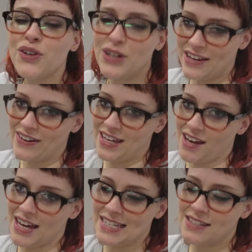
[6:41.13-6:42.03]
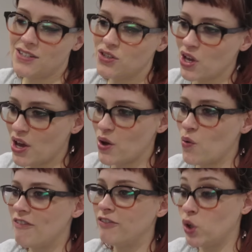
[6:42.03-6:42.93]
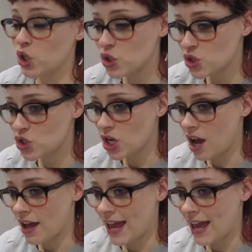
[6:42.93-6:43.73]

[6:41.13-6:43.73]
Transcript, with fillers: Good evening guys. So for lunch I